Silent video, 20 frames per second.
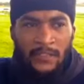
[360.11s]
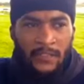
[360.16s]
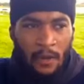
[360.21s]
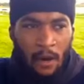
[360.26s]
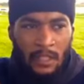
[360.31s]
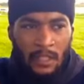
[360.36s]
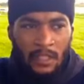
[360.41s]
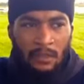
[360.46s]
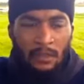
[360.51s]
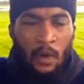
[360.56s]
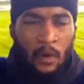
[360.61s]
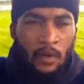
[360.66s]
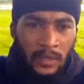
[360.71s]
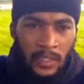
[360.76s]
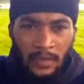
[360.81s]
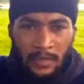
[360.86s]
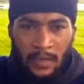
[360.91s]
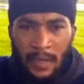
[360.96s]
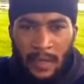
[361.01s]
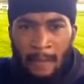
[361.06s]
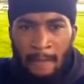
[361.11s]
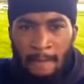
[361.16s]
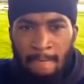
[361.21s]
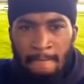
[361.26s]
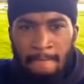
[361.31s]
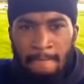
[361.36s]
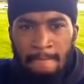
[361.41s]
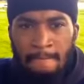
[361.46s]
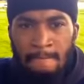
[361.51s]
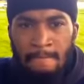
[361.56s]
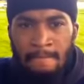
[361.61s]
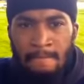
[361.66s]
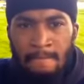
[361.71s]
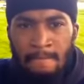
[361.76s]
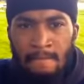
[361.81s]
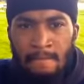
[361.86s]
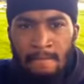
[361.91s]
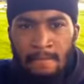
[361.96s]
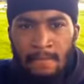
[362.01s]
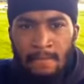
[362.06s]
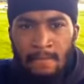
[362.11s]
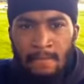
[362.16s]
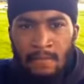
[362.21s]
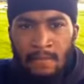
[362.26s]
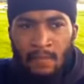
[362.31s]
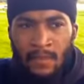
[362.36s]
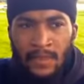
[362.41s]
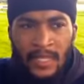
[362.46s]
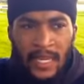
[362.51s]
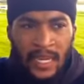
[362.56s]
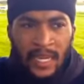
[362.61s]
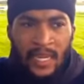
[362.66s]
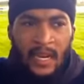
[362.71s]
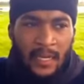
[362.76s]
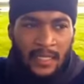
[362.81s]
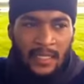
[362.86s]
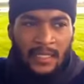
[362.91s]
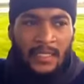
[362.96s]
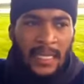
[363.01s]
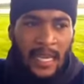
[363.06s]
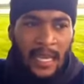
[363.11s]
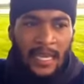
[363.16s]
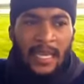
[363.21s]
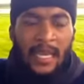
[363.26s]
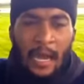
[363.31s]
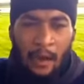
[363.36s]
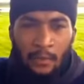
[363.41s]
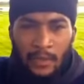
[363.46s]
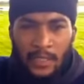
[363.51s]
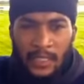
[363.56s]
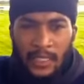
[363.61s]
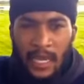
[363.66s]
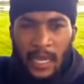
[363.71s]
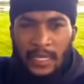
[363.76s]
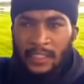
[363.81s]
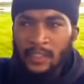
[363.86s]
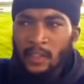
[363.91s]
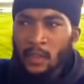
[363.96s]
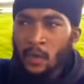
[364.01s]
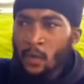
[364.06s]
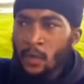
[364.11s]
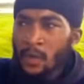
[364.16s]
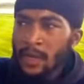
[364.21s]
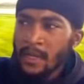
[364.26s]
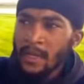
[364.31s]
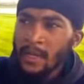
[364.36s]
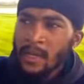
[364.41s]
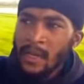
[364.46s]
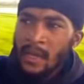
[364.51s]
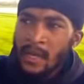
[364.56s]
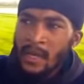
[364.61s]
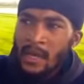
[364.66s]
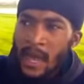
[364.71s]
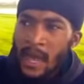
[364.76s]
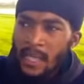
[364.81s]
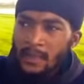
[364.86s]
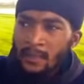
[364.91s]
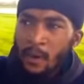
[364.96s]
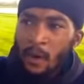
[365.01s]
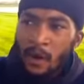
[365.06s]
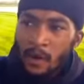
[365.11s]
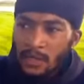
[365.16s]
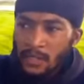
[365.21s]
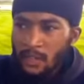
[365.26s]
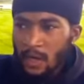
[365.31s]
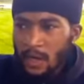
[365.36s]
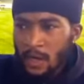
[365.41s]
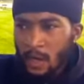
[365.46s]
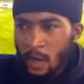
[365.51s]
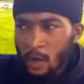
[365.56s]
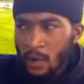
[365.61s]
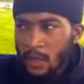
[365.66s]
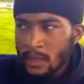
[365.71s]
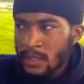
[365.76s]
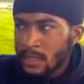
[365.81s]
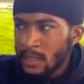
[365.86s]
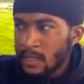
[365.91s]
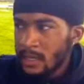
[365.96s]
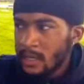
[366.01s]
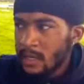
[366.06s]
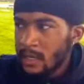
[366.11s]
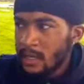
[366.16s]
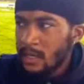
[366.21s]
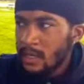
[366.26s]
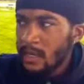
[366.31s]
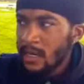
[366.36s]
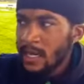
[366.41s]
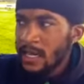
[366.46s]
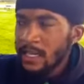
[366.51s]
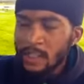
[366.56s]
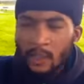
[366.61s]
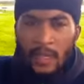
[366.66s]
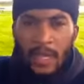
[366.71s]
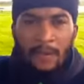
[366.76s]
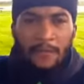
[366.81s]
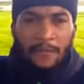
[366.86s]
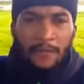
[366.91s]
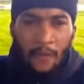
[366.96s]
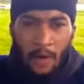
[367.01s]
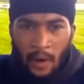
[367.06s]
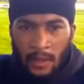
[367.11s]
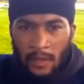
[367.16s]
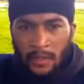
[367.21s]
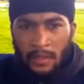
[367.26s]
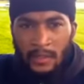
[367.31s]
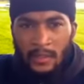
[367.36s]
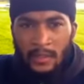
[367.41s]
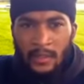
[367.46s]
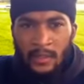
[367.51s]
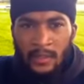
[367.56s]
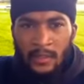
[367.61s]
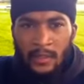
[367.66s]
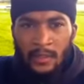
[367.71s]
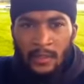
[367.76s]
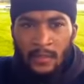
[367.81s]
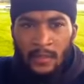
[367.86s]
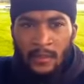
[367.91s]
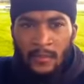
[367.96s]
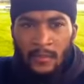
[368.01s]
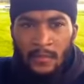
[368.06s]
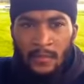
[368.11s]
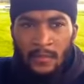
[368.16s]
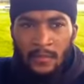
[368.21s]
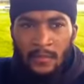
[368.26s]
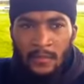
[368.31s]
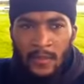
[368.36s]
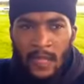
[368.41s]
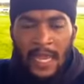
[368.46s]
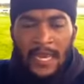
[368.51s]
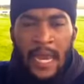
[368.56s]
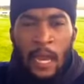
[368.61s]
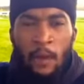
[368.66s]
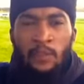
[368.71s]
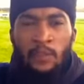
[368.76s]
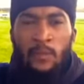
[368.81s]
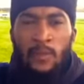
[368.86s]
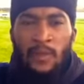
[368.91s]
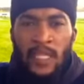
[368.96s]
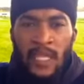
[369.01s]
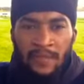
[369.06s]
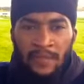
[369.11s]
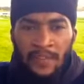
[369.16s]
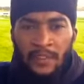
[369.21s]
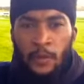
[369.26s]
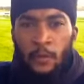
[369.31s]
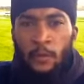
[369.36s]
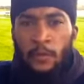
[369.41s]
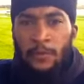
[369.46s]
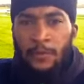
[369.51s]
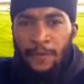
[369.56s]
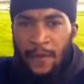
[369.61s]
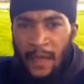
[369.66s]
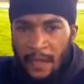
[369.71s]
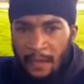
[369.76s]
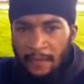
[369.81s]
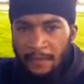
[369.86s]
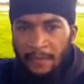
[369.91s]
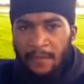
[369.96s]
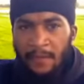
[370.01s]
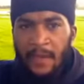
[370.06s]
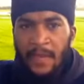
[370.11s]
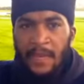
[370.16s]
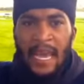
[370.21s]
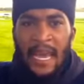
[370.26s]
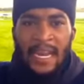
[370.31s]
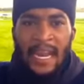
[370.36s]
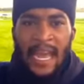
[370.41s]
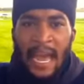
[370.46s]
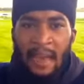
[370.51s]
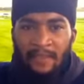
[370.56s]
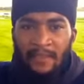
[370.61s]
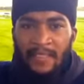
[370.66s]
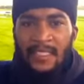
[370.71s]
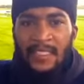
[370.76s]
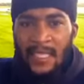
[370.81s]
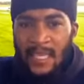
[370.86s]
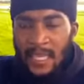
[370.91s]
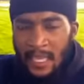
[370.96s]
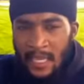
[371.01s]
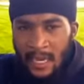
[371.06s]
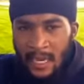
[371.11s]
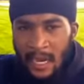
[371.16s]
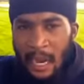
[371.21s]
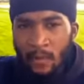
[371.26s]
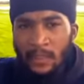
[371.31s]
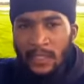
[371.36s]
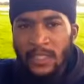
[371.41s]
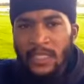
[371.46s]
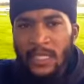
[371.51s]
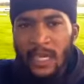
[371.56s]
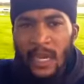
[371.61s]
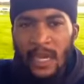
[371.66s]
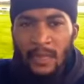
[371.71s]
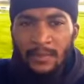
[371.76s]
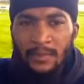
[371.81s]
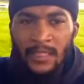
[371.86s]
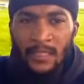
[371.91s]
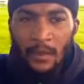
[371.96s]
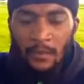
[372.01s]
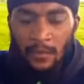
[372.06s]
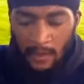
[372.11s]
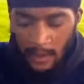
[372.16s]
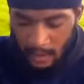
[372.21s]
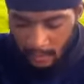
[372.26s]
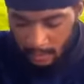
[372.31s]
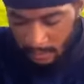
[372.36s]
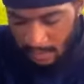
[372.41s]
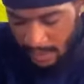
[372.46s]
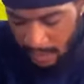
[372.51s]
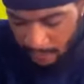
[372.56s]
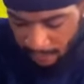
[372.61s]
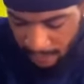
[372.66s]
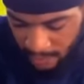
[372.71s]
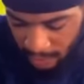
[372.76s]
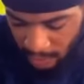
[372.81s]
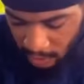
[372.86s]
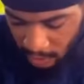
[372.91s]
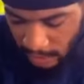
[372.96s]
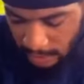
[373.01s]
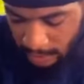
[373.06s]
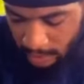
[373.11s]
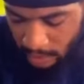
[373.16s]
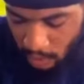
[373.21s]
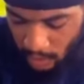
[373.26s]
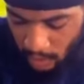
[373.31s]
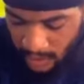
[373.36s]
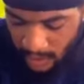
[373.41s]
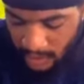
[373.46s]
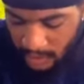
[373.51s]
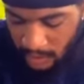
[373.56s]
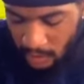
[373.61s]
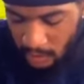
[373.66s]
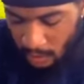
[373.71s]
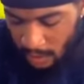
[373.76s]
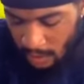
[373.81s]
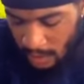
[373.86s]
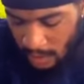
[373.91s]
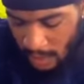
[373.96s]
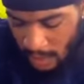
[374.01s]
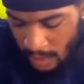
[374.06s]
far as Moses, man. But they didn't understand Yahweh Shai. So when, as Paul started going to the uh, Israelite foreigners, and they was believing through faith, not having seen Yahweh Shai himself. Matter of fact, the scriptures go get into it.